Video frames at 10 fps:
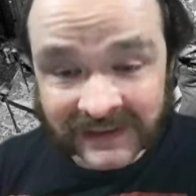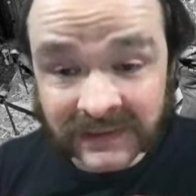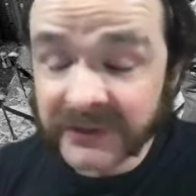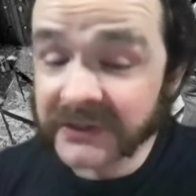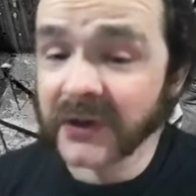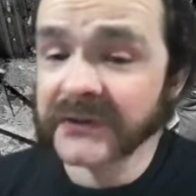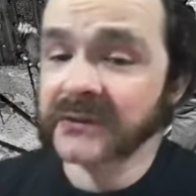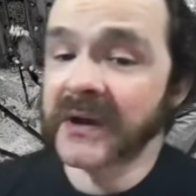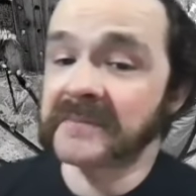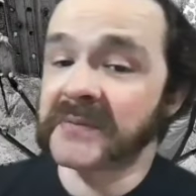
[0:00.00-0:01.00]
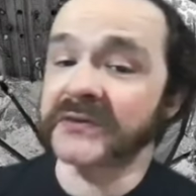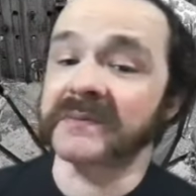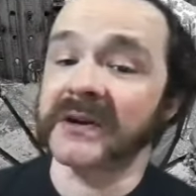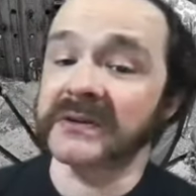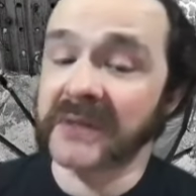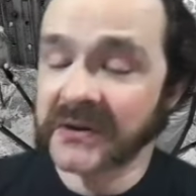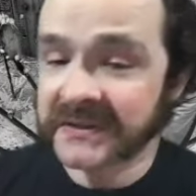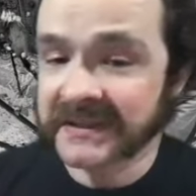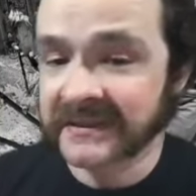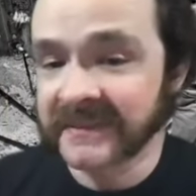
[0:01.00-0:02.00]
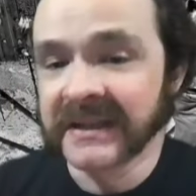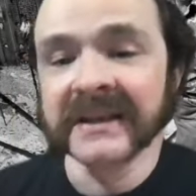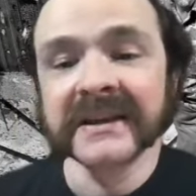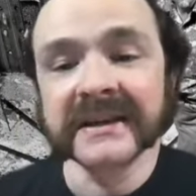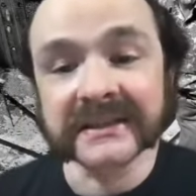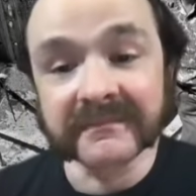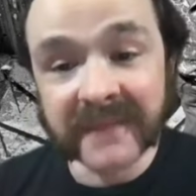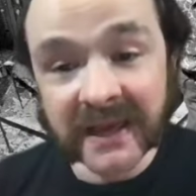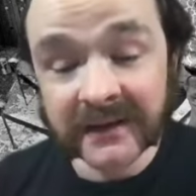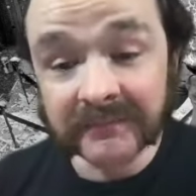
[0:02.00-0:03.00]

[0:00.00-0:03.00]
Which is also why postmodern Marxism is a made-up